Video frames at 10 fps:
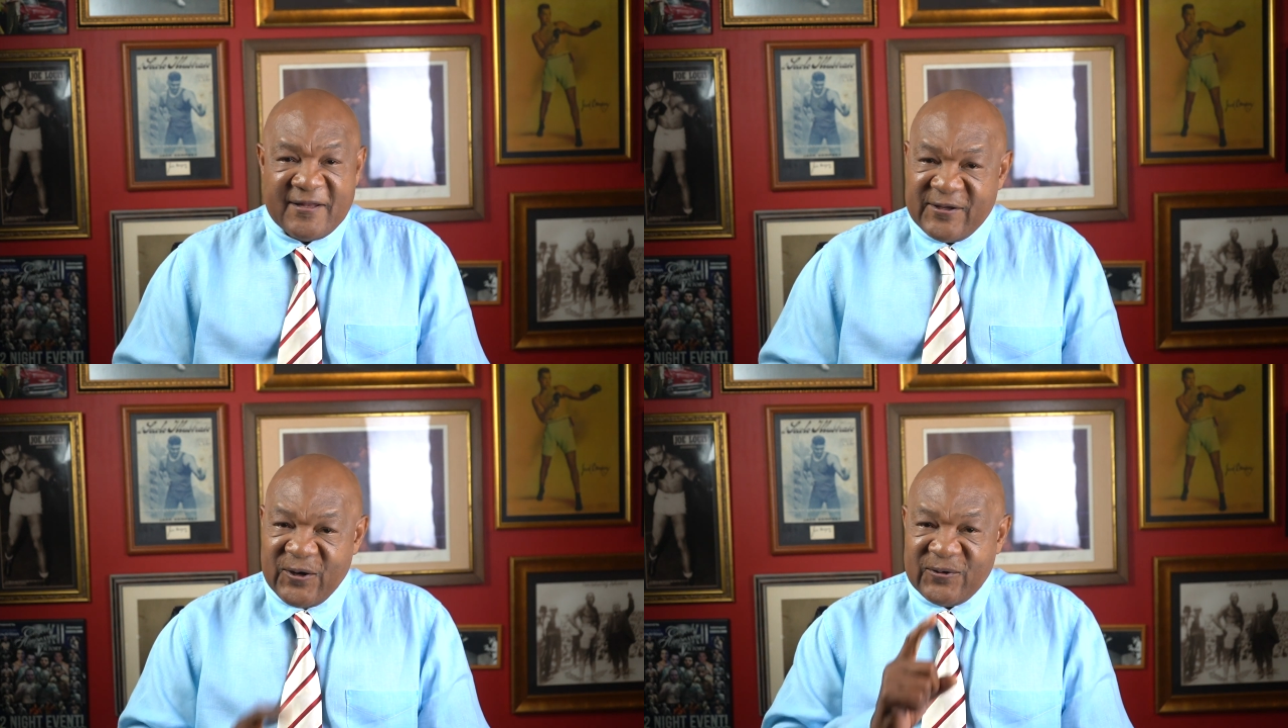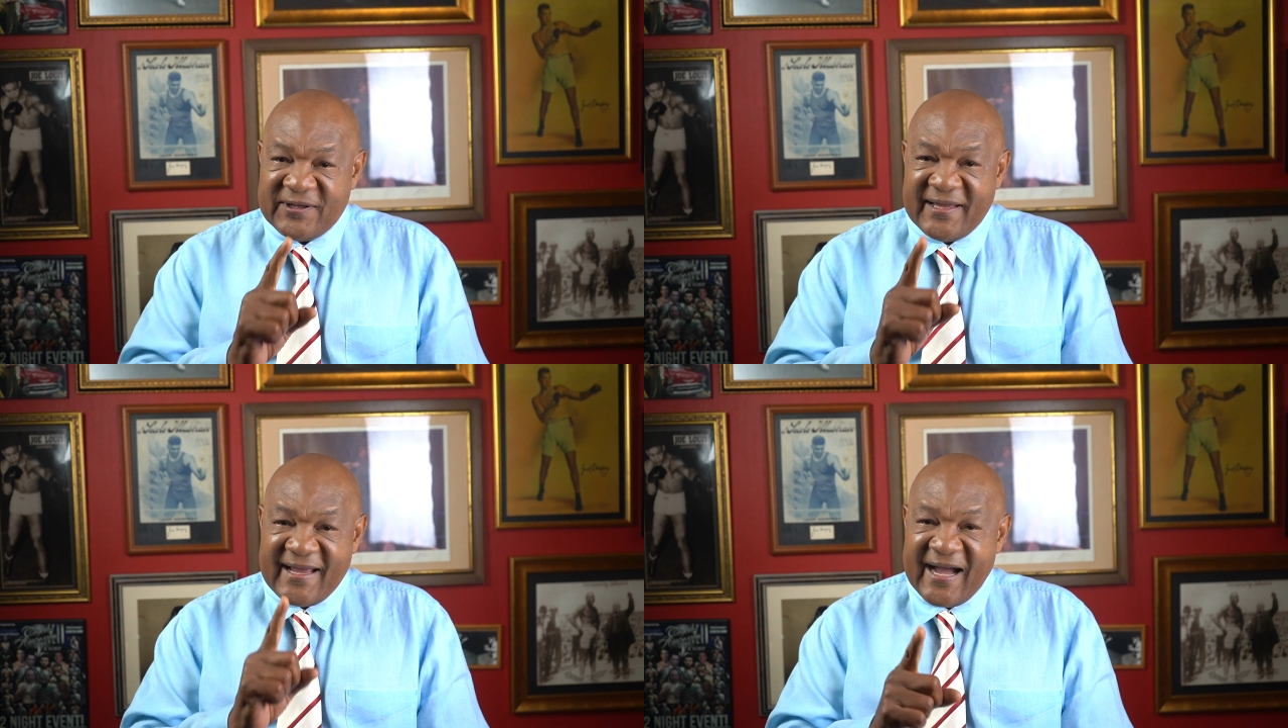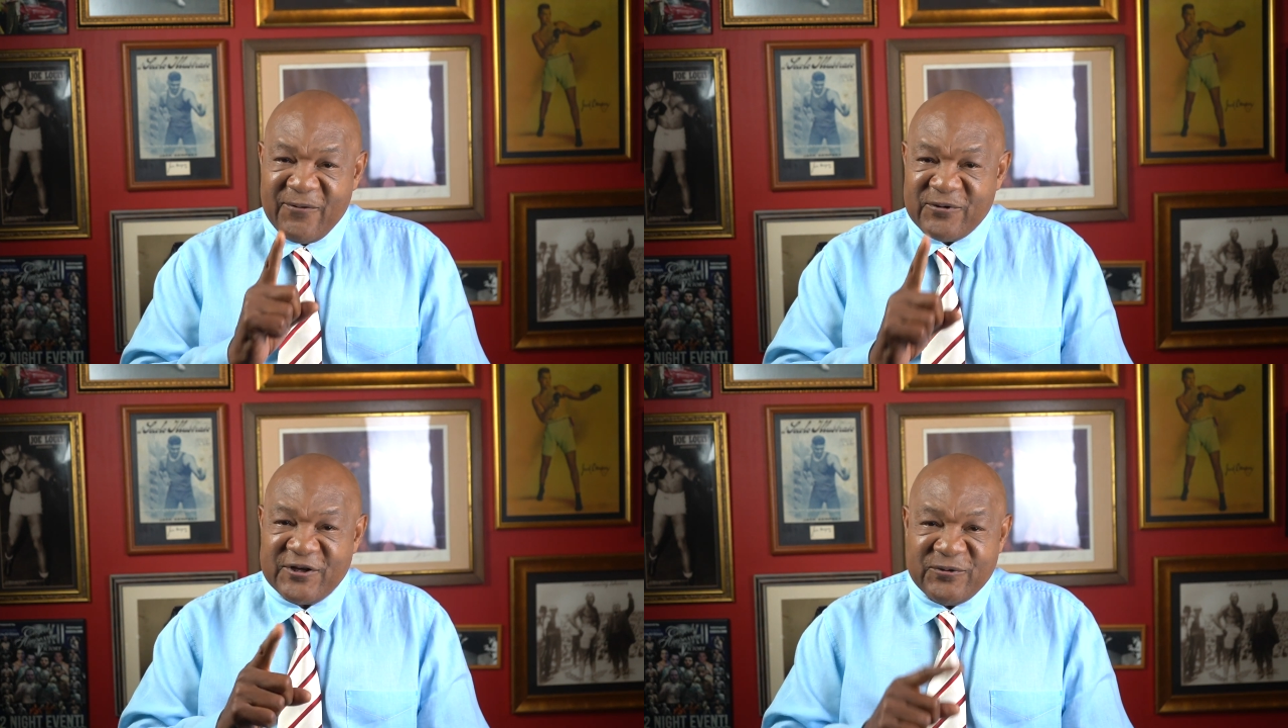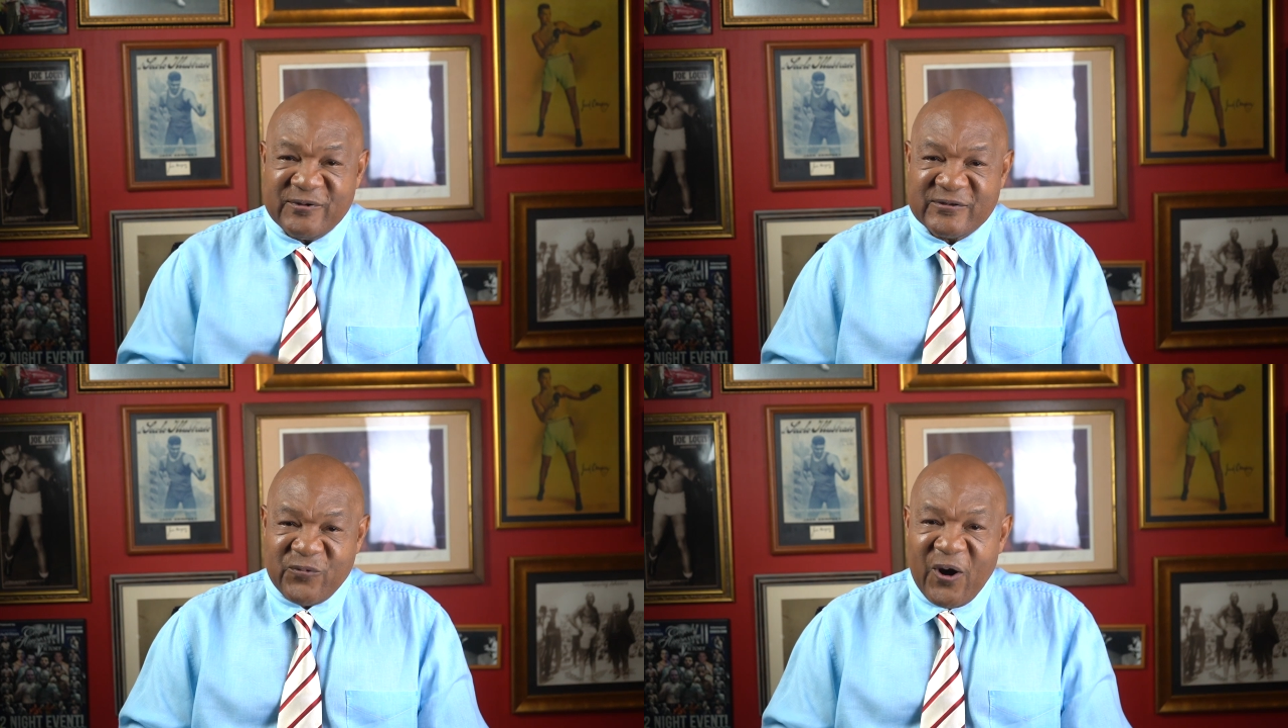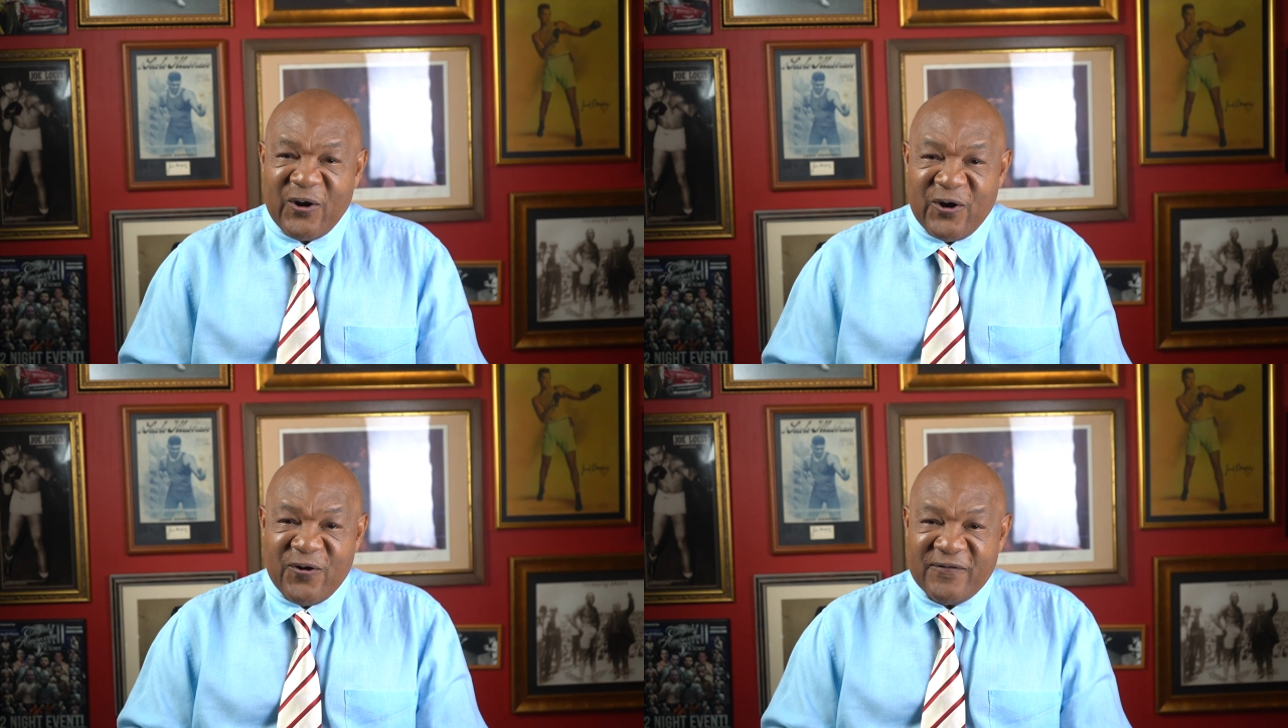the only thing I would do is
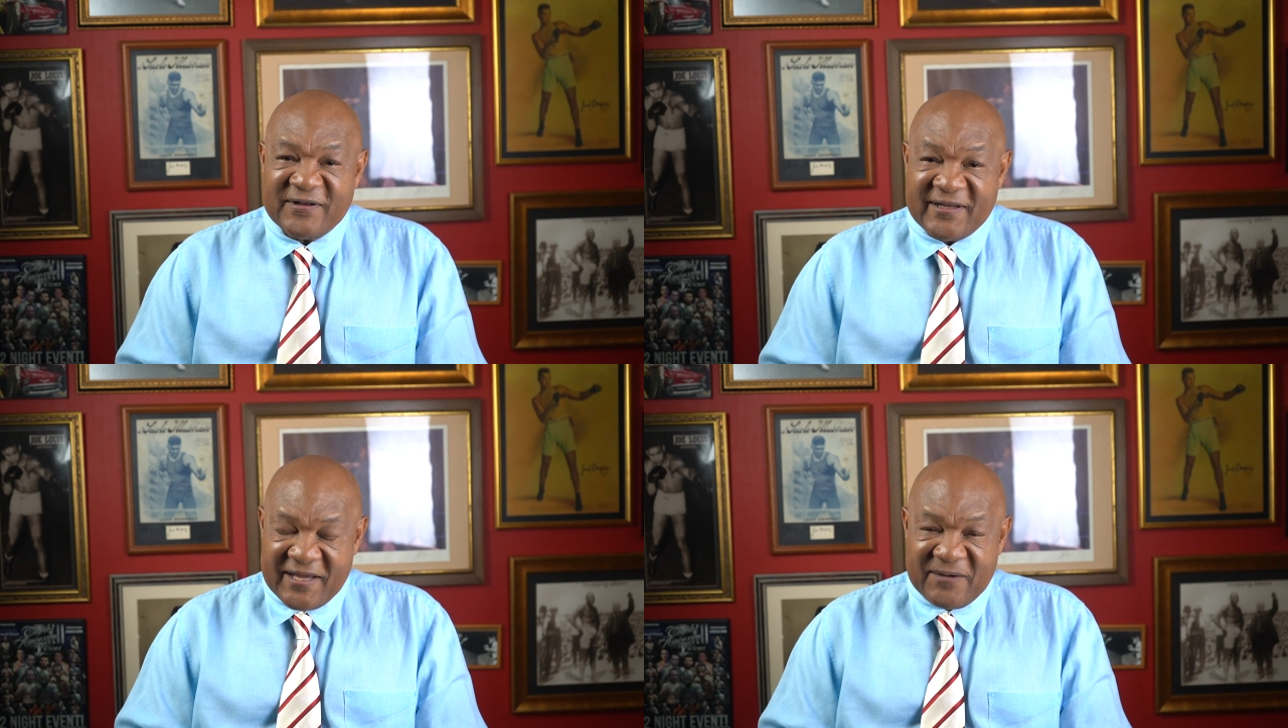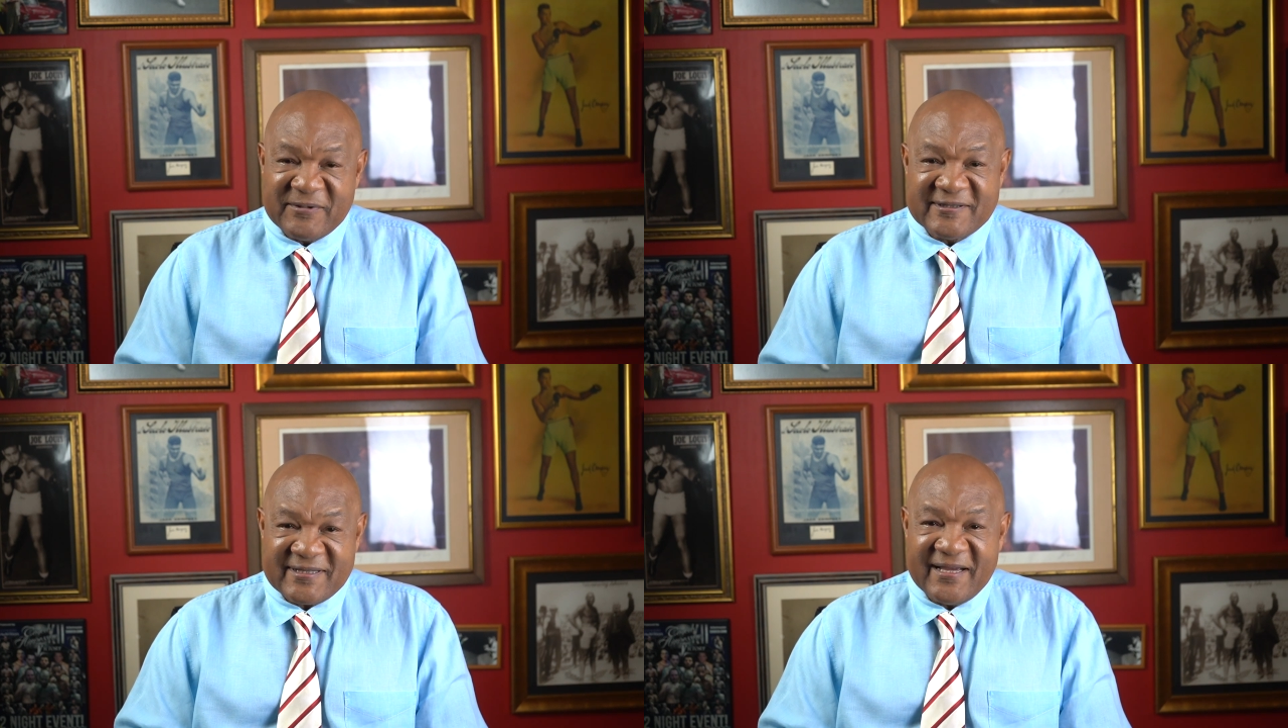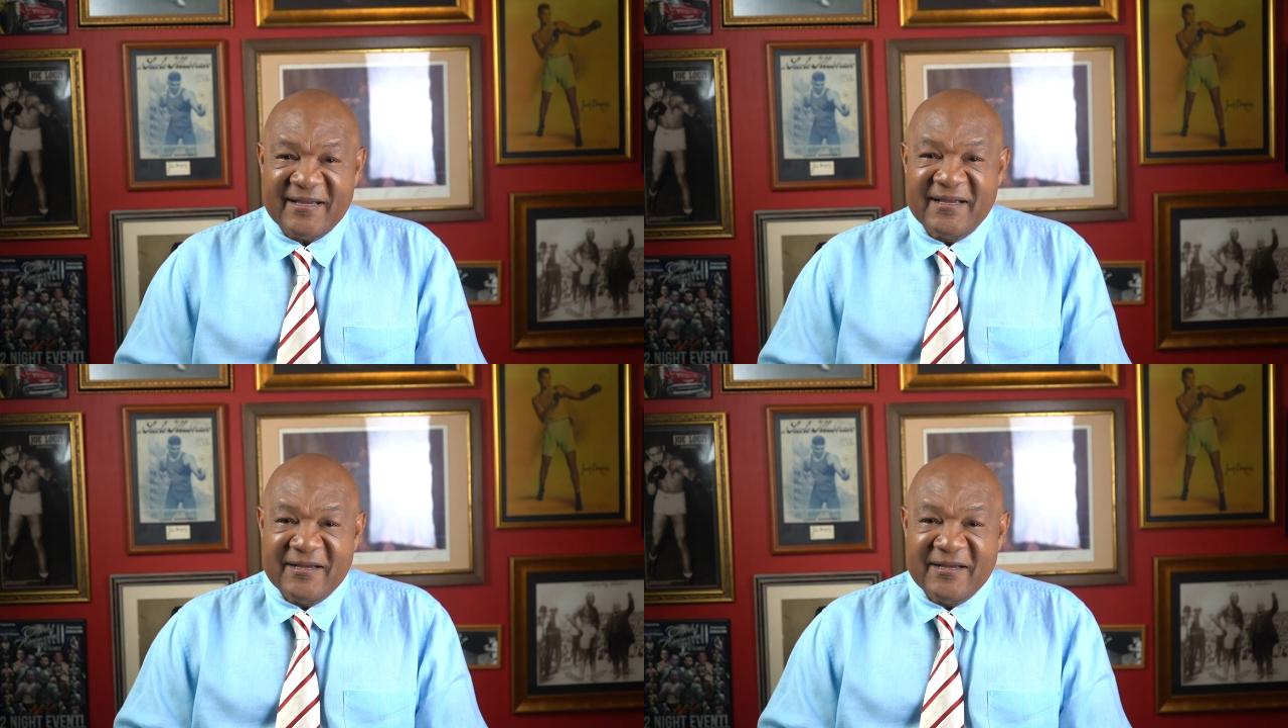walk over to him and say,